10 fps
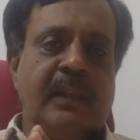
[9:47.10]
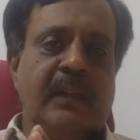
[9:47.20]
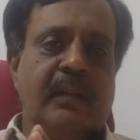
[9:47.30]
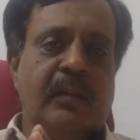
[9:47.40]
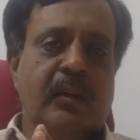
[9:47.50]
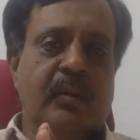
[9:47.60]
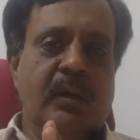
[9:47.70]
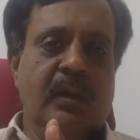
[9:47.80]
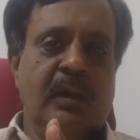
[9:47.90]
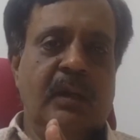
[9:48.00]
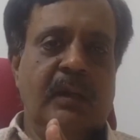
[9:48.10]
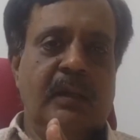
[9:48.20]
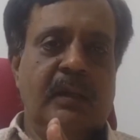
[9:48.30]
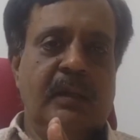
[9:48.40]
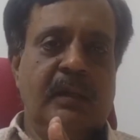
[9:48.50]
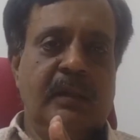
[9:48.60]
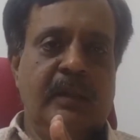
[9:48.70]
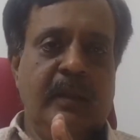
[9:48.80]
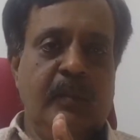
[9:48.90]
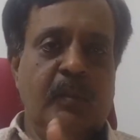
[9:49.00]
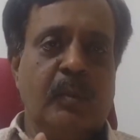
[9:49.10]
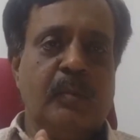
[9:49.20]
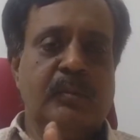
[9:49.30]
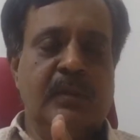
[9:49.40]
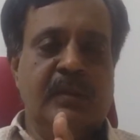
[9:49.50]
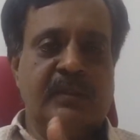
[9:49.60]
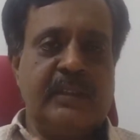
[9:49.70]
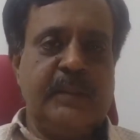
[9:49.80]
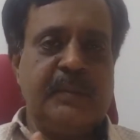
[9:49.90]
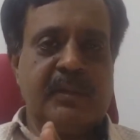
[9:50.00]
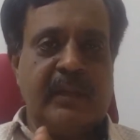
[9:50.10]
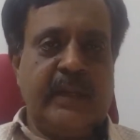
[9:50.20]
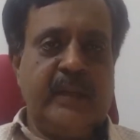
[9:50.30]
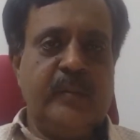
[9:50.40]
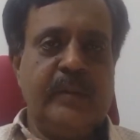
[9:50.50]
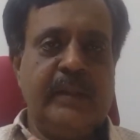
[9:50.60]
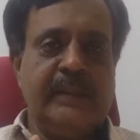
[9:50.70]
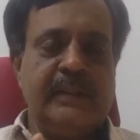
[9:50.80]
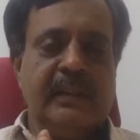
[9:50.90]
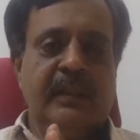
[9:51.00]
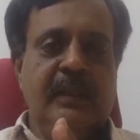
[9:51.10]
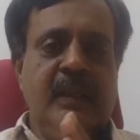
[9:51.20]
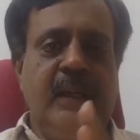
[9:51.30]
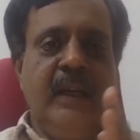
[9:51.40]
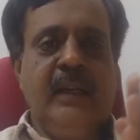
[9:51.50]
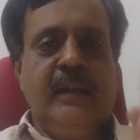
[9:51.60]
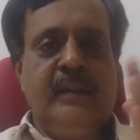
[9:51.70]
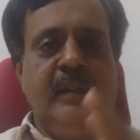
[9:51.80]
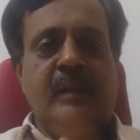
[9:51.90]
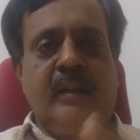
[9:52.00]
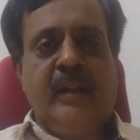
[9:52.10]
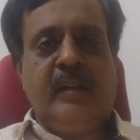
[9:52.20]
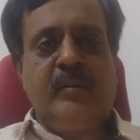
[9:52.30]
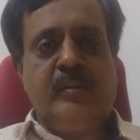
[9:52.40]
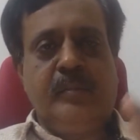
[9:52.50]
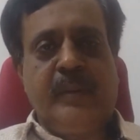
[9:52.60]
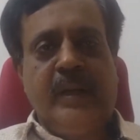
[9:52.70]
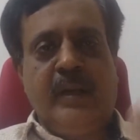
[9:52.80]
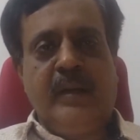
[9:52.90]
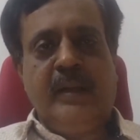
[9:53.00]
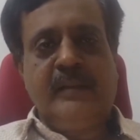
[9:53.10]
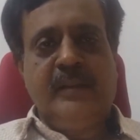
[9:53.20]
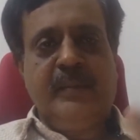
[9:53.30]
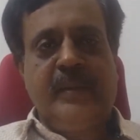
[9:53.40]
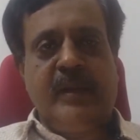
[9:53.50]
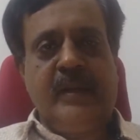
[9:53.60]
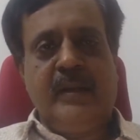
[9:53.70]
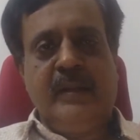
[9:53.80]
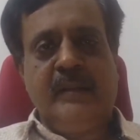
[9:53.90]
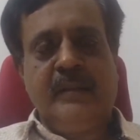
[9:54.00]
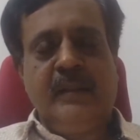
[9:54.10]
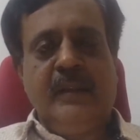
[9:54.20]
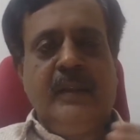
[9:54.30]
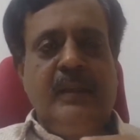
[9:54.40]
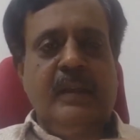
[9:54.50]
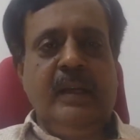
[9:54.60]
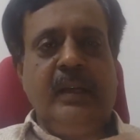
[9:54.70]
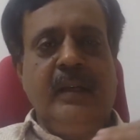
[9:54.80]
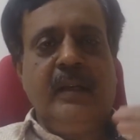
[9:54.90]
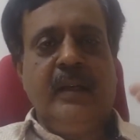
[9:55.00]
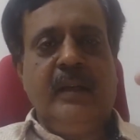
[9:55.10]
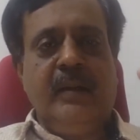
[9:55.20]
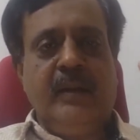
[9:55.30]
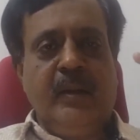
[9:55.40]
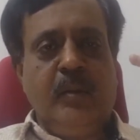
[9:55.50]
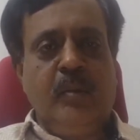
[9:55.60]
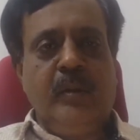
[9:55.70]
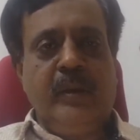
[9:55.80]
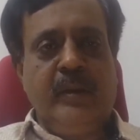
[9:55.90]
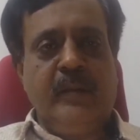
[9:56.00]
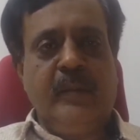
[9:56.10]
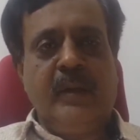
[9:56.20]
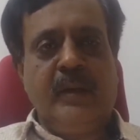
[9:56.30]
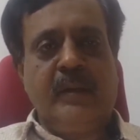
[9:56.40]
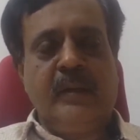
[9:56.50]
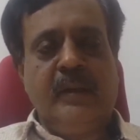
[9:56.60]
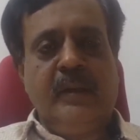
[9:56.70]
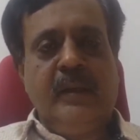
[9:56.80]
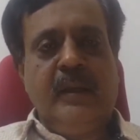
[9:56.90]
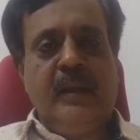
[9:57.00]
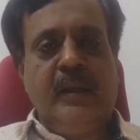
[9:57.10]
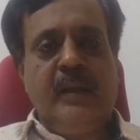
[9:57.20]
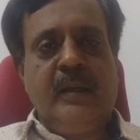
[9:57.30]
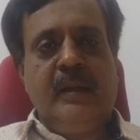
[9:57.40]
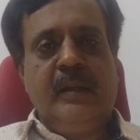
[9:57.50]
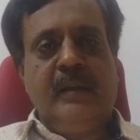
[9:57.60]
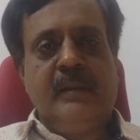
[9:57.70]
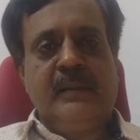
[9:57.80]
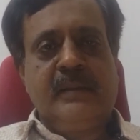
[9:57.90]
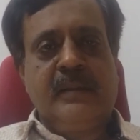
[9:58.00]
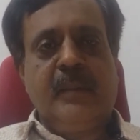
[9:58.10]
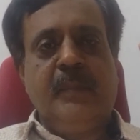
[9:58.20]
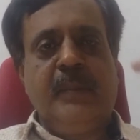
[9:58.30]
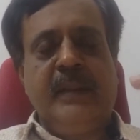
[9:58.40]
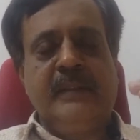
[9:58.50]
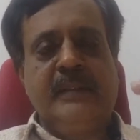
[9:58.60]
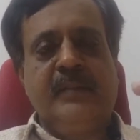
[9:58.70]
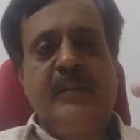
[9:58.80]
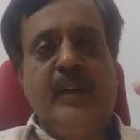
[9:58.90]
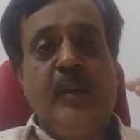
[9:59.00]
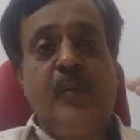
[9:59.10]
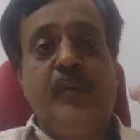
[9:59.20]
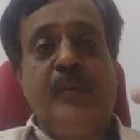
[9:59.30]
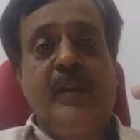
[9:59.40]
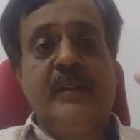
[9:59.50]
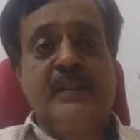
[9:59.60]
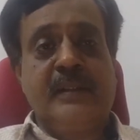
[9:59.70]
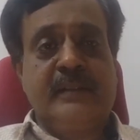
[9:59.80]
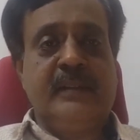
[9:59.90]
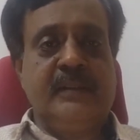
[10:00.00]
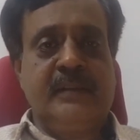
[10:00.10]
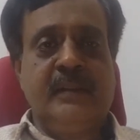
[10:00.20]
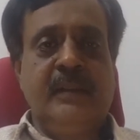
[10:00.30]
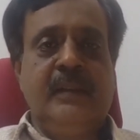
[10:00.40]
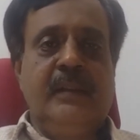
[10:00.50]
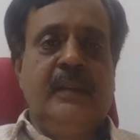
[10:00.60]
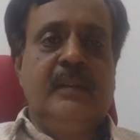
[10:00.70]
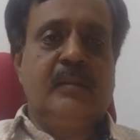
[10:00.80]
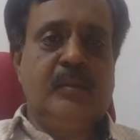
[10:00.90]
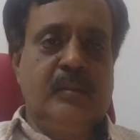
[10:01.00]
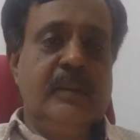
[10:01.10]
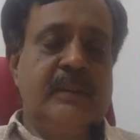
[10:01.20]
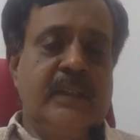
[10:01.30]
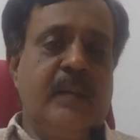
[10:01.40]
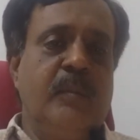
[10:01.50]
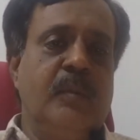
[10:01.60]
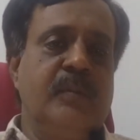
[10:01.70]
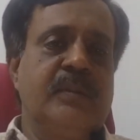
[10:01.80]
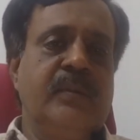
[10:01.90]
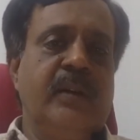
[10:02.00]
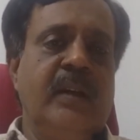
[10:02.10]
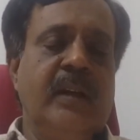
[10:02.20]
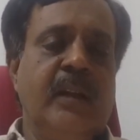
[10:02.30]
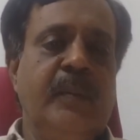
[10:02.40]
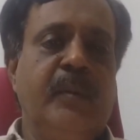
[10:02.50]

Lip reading: the moves or steps or activities, and then try to prioritize, deprioritize, and you earmark some places where you feel success, So certain moves will help